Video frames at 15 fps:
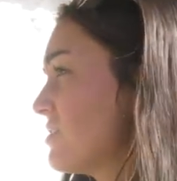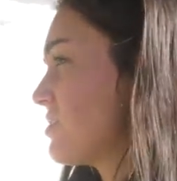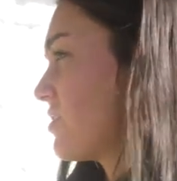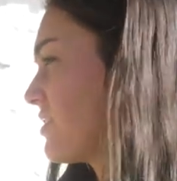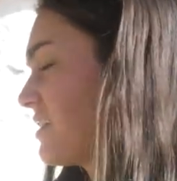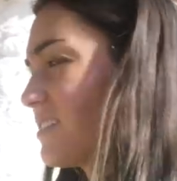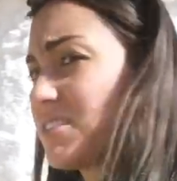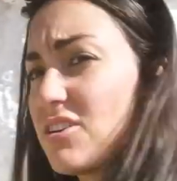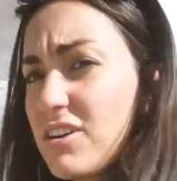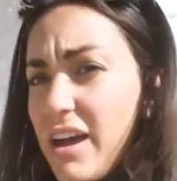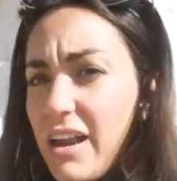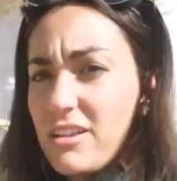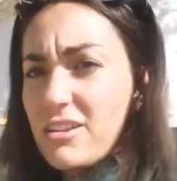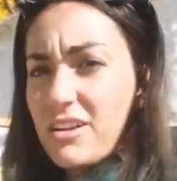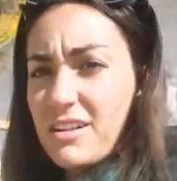So they still
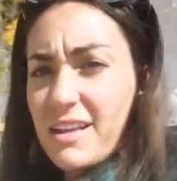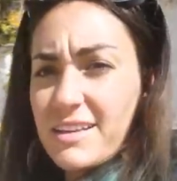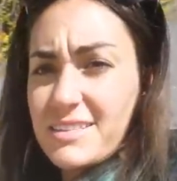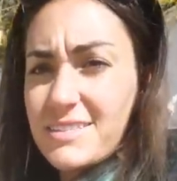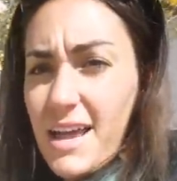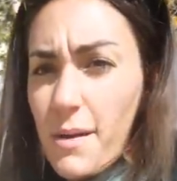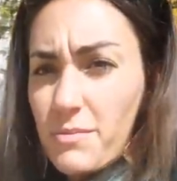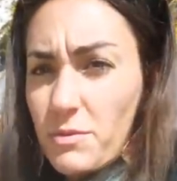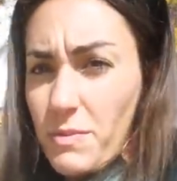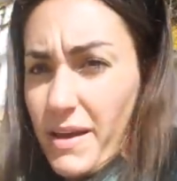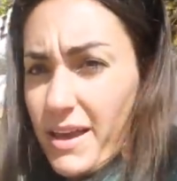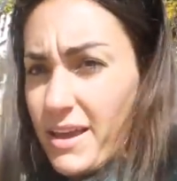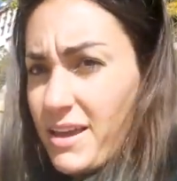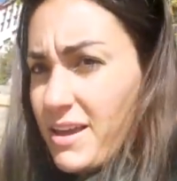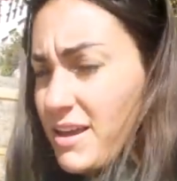kind of look like steps, but